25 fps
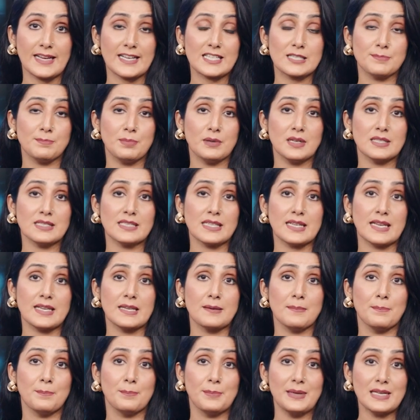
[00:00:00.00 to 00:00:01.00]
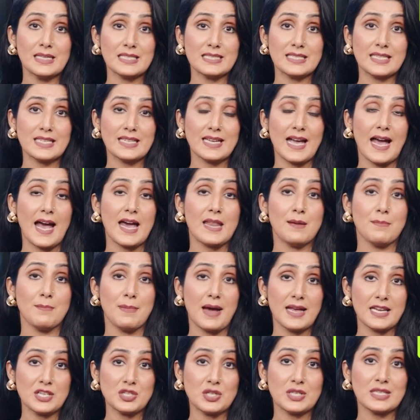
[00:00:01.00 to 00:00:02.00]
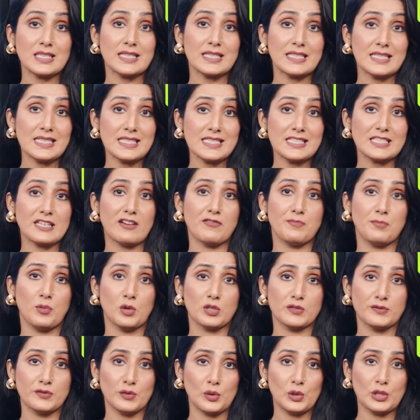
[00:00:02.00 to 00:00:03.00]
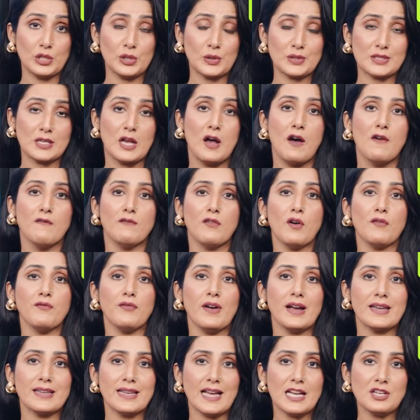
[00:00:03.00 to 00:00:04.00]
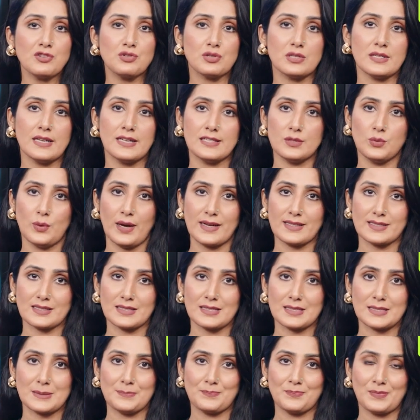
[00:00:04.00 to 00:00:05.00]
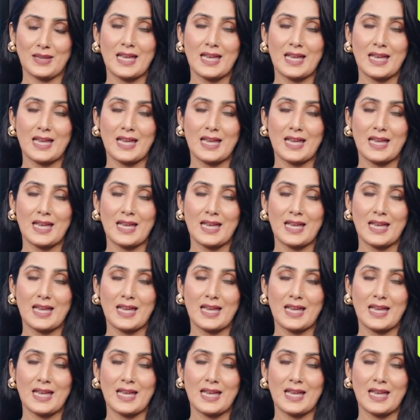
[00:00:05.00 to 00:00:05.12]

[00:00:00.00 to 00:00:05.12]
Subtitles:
experts in building and managing ETF portfolios for financial advisors.